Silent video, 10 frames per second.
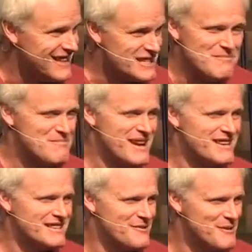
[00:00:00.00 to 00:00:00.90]
It's
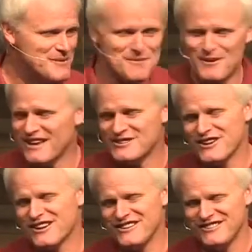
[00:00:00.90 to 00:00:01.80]
amazing what people get
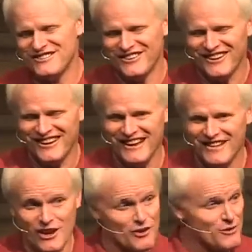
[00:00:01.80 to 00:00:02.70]
tricked into.
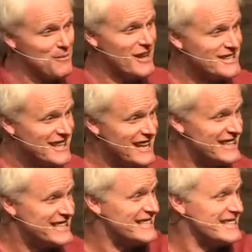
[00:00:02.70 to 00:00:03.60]
They go to a place like
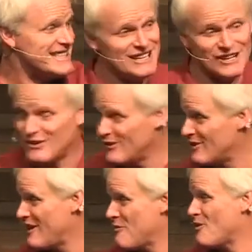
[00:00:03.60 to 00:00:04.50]
this, they'll sit in a
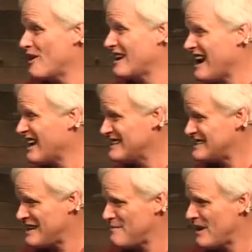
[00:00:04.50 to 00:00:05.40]
corner, they won't
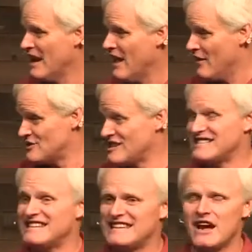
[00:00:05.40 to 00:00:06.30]
acknowledge anybody, they'll just
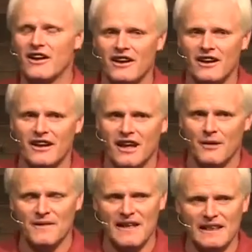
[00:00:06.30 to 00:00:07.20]
sit down.
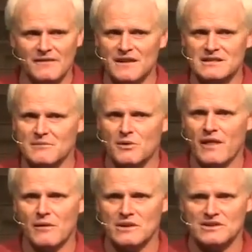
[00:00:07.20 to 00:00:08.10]
And when they leave, they say, Boy,
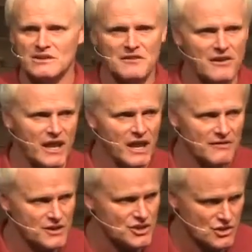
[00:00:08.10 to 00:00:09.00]
that wasn't a very
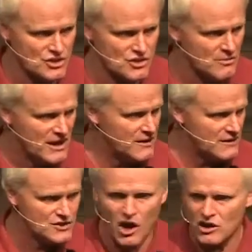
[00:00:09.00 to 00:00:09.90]
loving church. Nobody
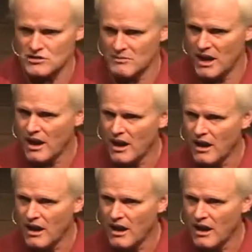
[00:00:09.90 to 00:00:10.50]
even talked to me.